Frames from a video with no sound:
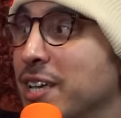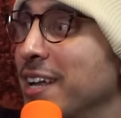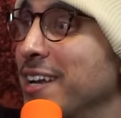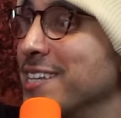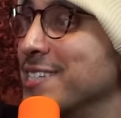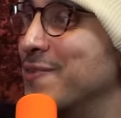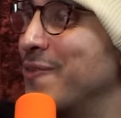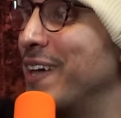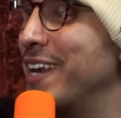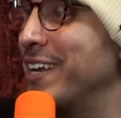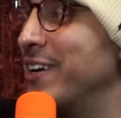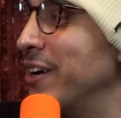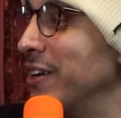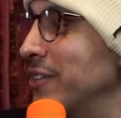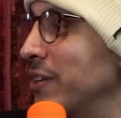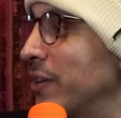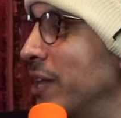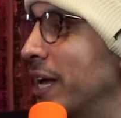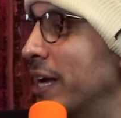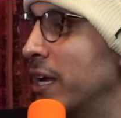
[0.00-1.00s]
son is very
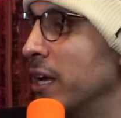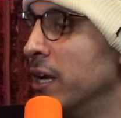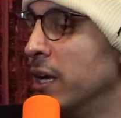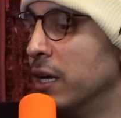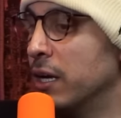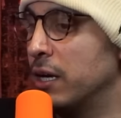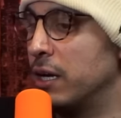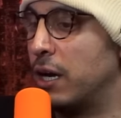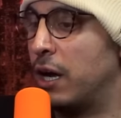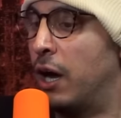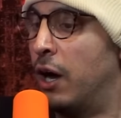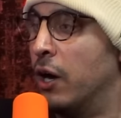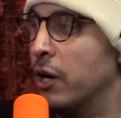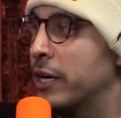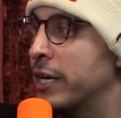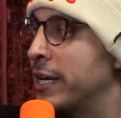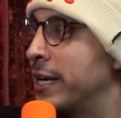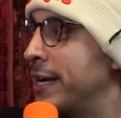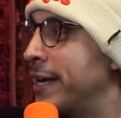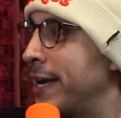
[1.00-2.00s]
good. They're like,
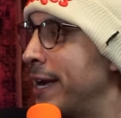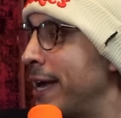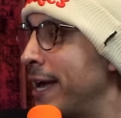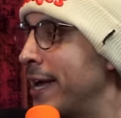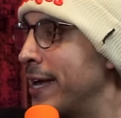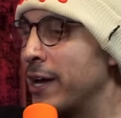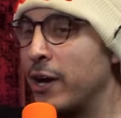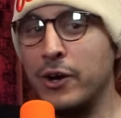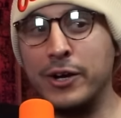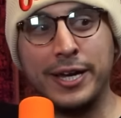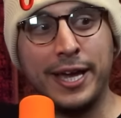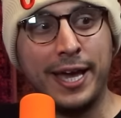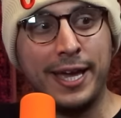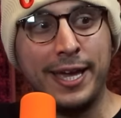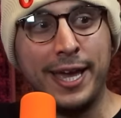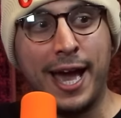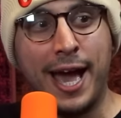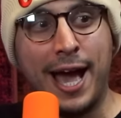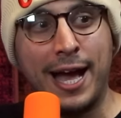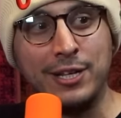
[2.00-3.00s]
okay, okay,
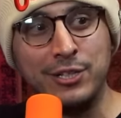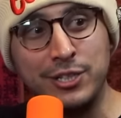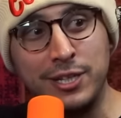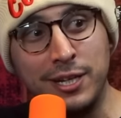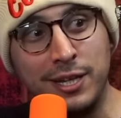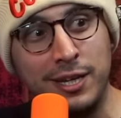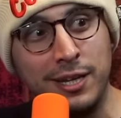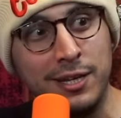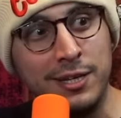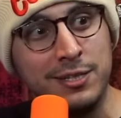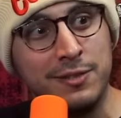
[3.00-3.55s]
yeah, actually he